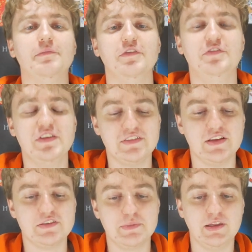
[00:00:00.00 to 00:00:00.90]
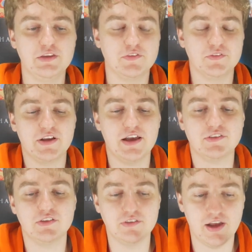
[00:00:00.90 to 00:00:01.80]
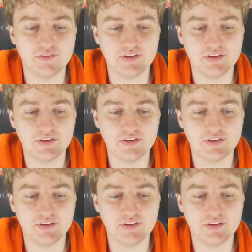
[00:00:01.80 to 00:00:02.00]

This set's mainly for the guys who have